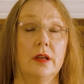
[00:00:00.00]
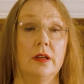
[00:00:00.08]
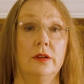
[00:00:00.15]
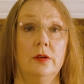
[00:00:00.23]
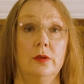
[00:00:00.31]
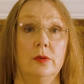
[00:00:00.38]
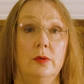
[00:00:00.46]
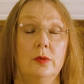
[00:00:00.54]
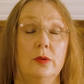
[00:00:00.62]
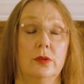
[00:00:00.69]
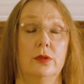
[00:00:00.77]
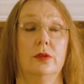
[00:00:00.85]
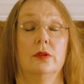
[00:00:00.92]
and
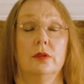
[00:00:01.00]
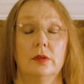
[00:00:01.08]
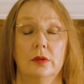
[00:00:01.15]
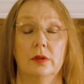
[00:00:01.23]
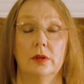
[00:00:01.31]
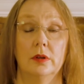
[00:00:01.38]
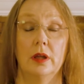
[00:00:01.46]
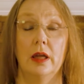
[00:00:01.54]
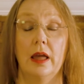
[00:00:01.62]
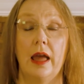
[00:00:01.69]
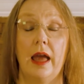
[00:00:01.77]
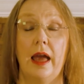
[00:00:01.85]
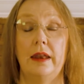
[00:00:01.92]
north.
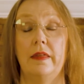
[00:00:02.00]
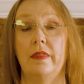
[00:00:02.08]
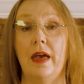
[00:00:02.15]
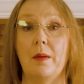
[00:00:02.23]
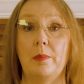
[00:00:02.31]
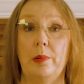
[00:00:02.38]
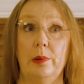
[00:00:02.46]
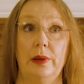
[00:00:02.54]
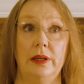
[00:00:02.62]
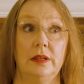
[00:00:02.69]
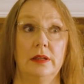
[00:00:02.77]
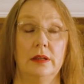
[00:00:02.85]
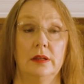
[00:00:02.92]
And at that
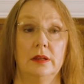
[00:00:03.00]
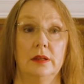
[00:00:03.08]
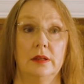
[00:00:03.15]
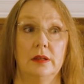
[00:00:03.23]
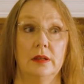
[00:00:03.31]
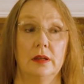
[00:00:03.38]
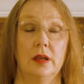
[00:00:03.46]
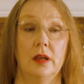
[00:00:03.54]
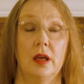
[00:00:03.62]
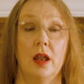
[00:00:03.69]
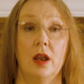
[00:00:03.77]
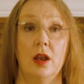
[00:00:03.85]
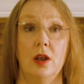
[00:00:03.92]
point,
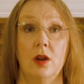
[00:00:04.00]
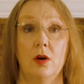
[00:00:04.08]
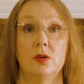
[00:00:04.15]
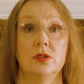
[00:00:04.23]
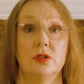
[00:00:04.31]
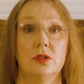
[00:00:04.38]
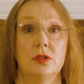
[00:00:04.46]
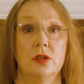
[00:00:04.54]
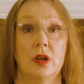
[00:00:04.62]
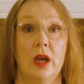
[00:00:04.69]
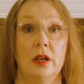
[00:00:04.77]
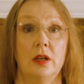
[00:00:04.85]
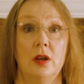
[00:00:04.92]
lots
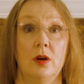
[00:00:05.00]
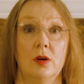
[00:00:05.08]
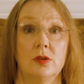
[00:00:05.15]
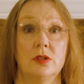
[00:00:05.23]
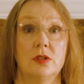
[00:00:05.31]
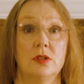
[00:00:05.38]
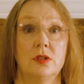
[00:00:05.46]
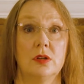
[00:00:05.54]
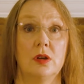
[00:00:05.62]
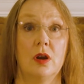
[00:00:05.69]
and lots